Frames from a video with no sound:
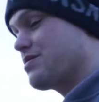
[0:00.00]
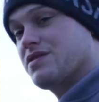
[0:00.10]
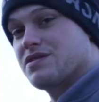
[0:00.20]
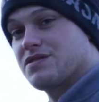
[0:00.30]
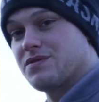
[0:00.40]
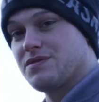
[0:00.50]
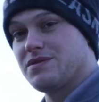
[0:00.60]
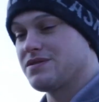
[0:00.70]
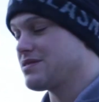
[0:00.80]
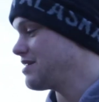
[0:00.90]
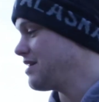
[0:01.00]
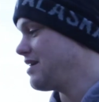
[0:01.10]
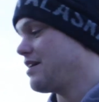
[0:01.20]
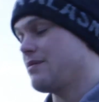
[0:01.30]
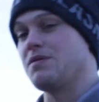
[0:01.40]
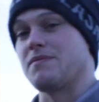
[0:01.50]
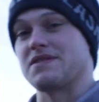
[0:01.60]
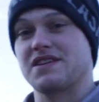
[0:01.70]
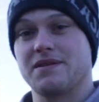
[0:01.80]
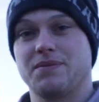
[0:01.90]
of these tools and put my
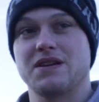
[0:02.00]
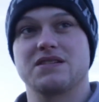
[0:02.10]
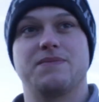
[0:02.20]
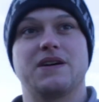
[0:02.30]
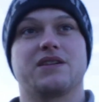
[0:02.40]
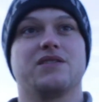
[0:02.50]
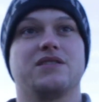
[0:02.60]
skid plates back